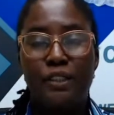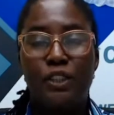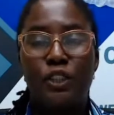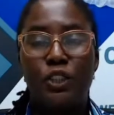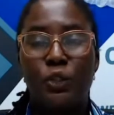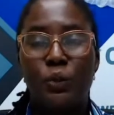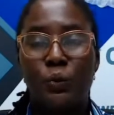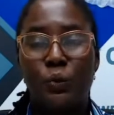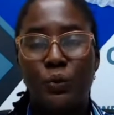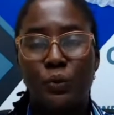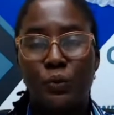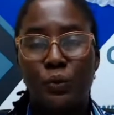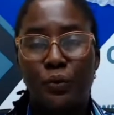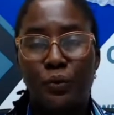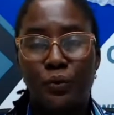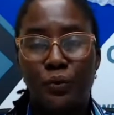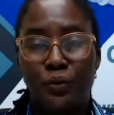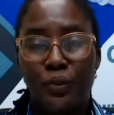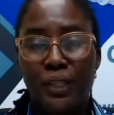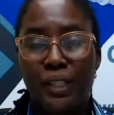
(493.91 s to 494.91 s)
at
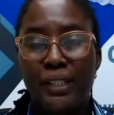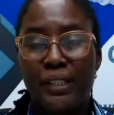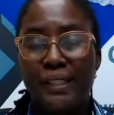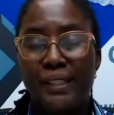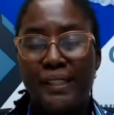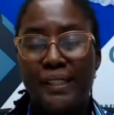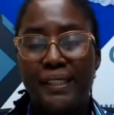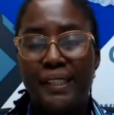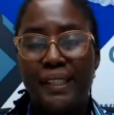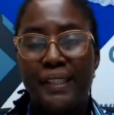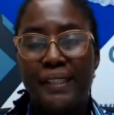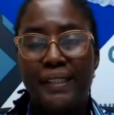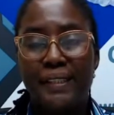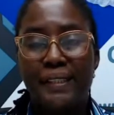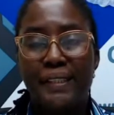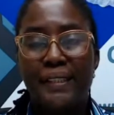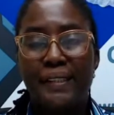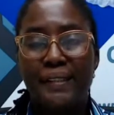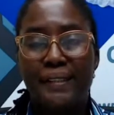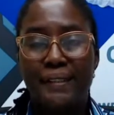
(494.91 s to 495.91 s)

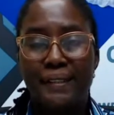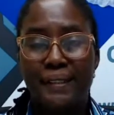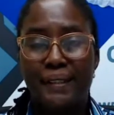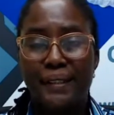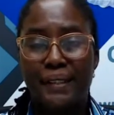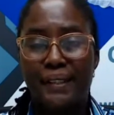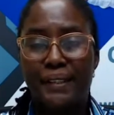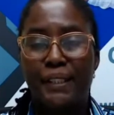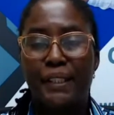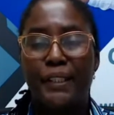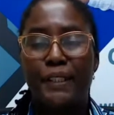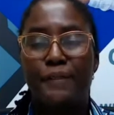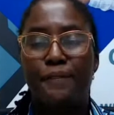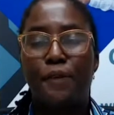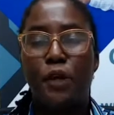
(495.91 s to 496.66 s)
223-6666